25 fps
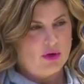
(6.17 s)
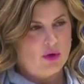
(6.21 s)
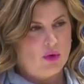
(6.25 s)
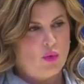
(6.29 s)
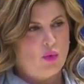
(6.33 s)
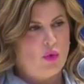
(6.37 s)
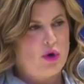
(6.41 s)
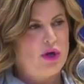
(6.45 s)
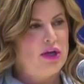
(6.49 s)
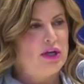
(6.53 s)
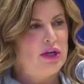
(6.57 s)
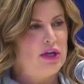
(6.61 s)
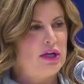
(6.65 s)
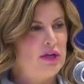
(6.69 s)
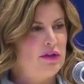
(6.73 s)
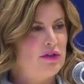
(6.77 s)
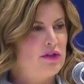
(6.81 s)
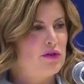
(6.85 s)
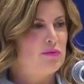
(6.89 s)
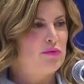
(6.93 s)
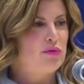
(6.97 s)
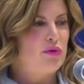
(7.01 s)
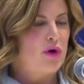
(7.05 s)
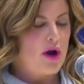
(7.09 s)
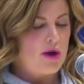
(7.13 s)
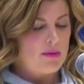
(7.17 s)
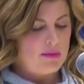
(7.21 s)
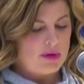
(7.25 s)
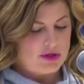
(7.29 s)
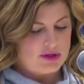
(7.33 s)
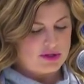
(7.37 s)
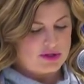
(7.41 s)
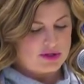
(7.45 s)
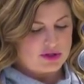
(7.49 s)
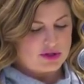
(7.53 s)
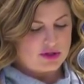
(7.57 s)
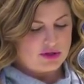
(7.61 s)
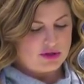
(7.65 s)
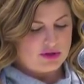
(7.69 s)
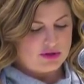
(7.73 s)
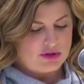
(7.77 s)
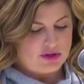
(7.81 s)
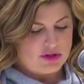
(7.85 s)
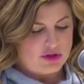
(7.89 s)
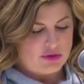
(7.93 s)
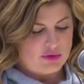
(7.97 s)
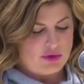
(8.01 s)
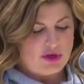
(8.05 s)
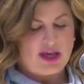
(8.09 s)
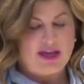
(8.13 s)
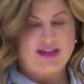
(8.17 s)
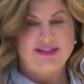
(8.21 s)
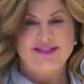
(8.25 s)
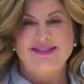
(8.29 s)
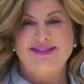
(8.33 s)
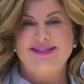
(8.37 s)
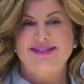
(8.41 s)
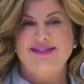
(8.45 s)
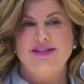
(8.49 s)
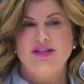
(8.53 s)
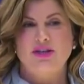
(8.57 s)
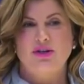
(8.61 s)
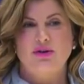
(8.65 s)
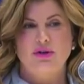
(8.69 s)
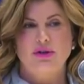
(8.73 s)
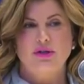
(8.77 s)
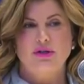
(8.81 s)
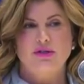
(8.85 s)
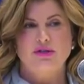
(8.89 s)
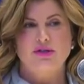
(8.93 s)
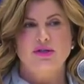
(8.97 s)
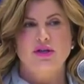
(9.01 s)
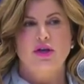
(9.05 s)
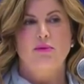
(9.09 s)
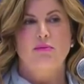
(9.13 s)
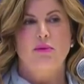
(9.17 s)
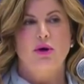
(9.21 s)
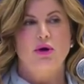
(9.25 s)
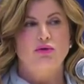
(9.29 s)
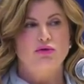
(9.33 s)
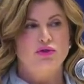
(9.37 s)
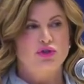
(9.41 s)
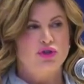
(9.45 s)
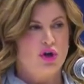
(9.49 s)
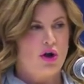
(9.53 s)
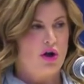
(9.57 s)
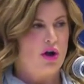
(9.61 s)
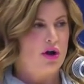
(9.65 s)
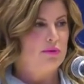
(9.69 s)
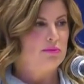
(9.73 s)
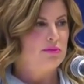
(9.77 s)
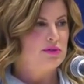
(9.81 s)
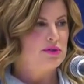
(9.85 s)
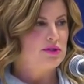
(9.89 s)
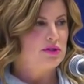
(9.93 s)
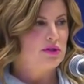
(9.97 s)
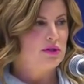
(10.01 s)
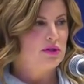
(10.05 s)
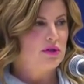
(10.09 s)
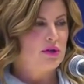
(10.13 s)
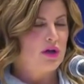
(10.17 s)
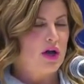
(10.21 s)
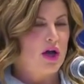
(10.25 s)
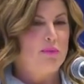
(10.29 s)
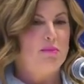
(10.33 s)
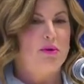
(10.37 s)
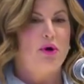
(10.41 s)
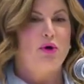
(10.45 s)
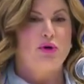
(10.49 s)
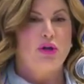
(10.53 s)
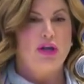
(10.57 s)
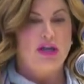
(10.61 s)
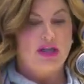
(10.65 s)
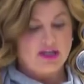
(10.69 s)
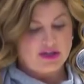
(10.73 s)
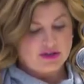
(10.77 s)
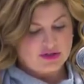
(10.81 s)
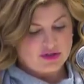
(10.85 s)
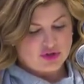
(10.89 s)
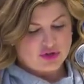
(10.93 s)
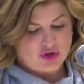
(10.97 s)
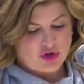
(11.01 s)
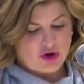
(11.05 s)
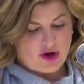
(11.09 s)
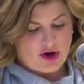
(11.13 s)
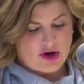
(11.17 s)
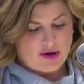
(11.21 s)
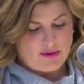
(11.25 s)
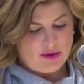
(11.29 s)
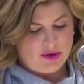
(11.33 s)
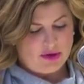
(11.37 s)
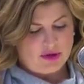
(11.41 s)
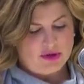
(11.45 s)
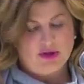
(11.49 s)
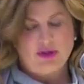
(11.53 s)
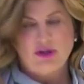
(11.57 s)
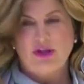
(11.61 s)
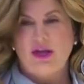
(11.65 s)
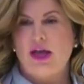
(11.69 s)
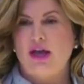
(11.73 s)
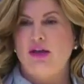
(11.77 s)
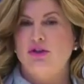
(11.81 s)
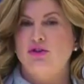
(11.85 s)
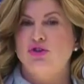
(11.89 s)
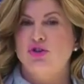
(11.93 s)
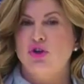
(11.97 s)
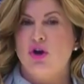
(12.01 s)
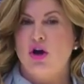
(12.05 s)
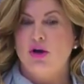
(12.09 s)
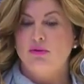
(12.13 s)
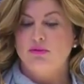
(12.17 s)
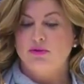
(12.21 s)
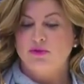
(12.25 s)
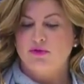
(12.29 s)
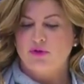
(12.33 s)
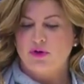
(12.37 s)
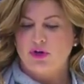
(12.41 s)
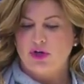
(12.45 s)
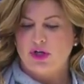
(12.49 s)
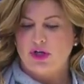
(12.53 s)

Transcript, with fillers: We need the Prime Minister to get serious about jobs, about his job and jobs for